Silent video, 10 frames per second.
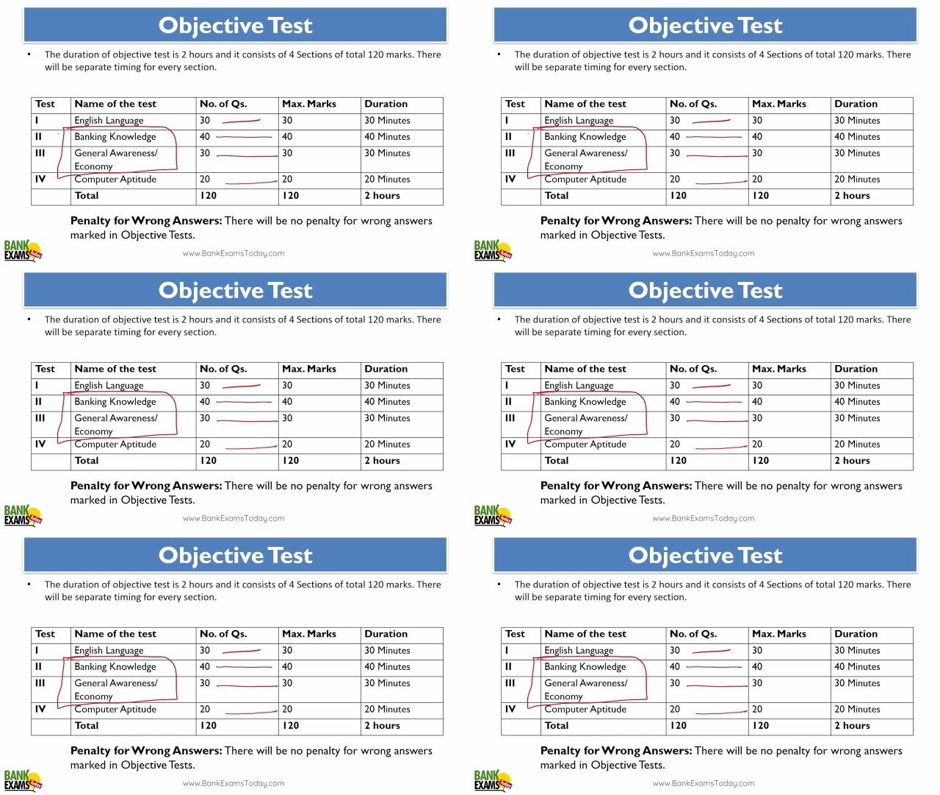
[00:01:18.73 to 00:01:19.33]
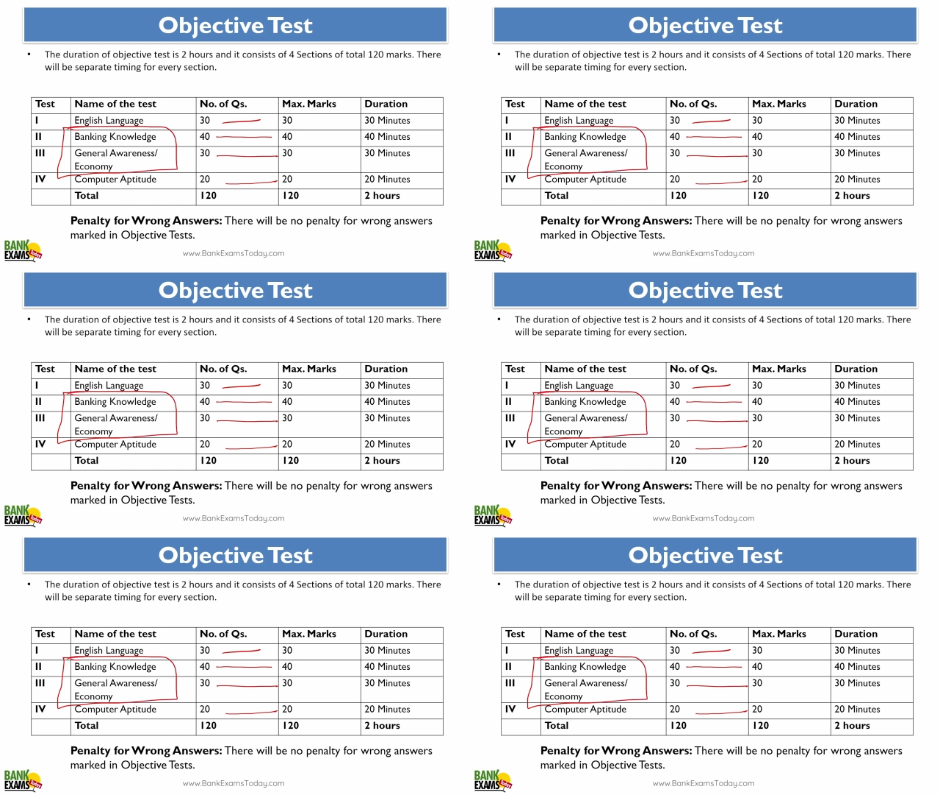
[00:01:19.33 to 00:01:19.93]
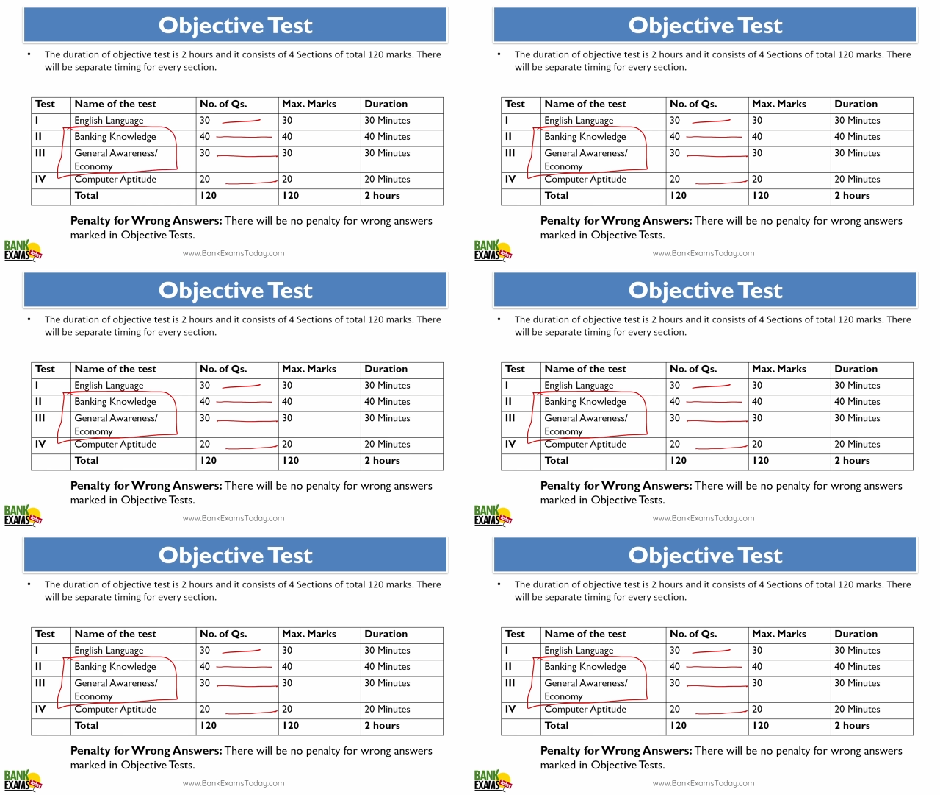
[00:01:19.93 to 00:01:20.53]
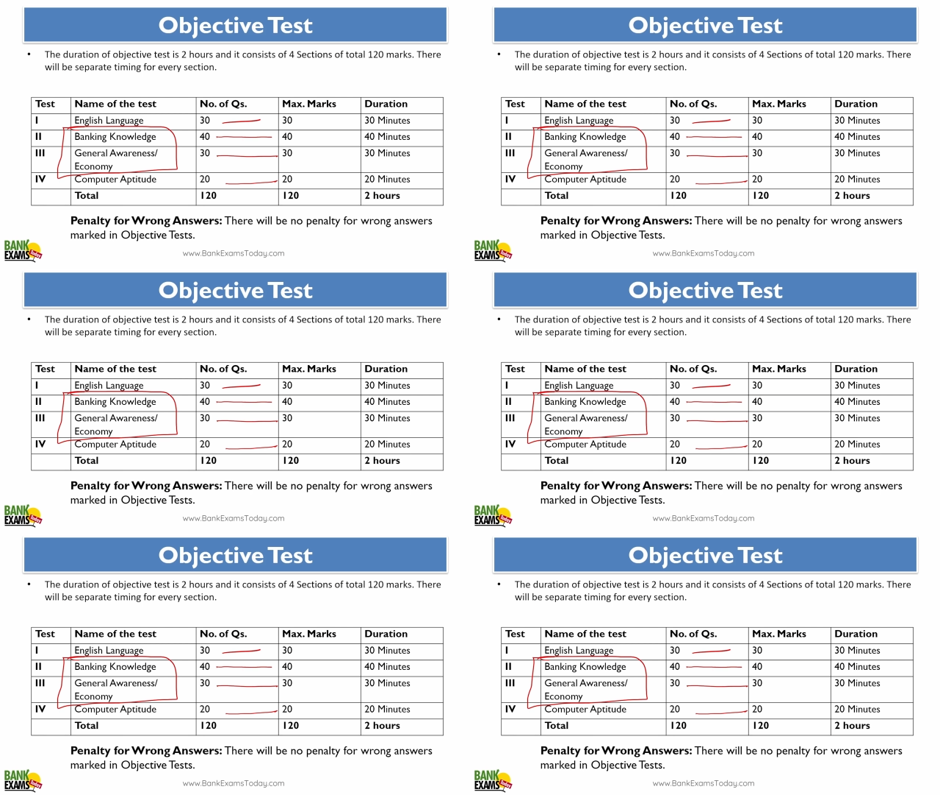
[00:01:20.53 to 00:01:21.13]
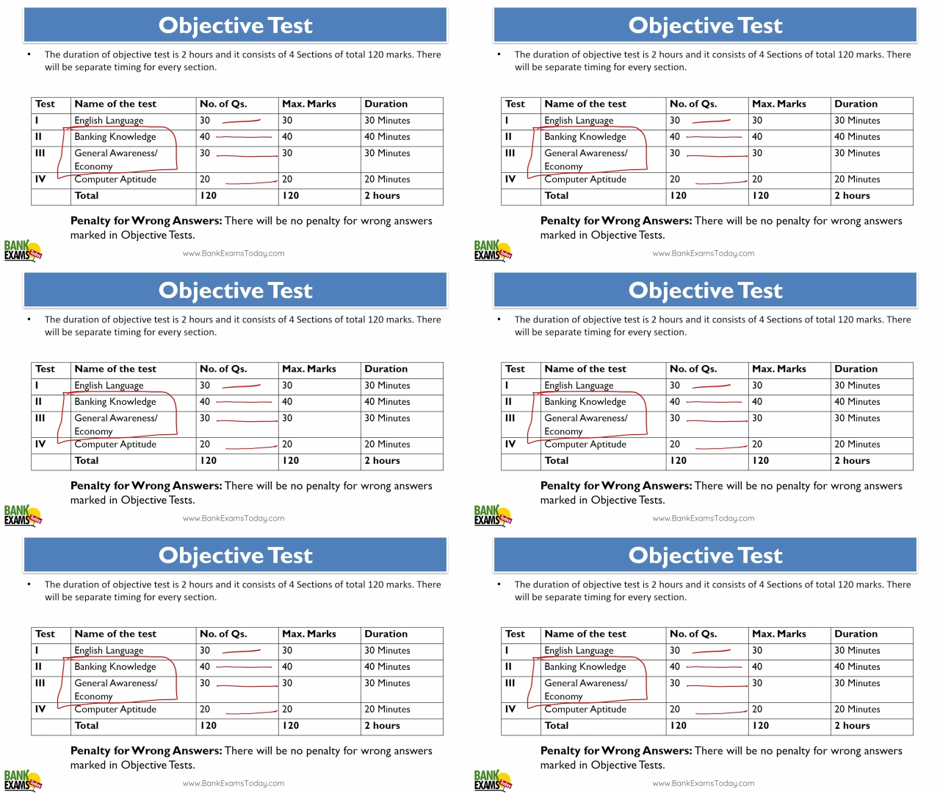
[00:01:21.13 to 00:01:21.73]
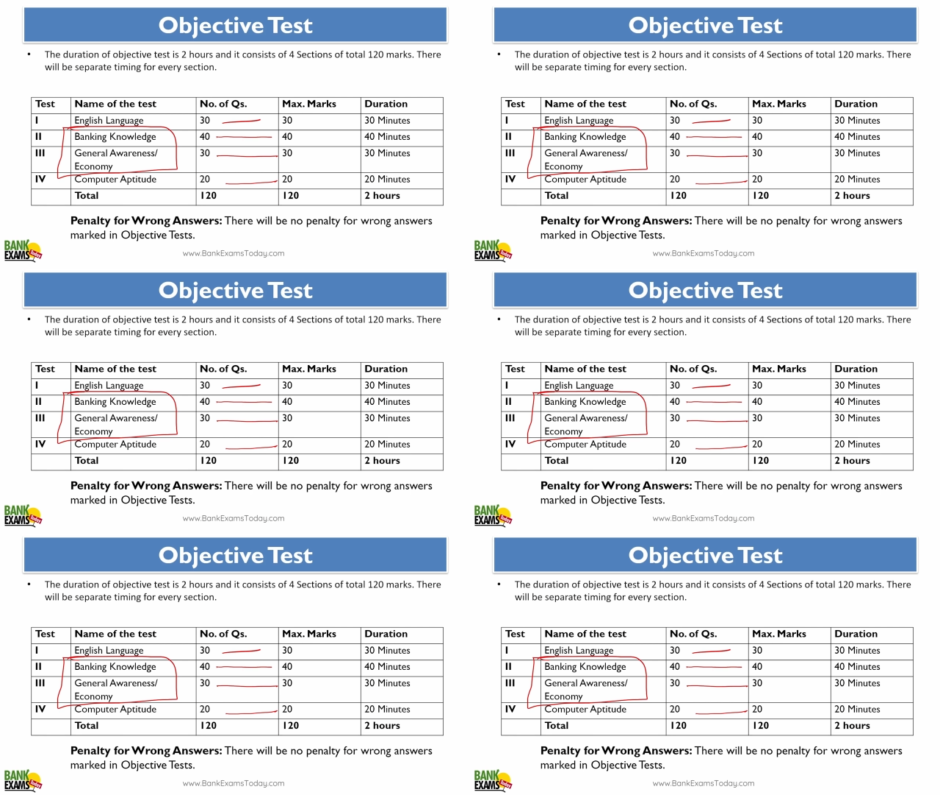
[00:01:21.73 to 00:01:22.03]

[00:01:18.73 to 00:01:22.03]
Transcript: [unreadable: no face in view]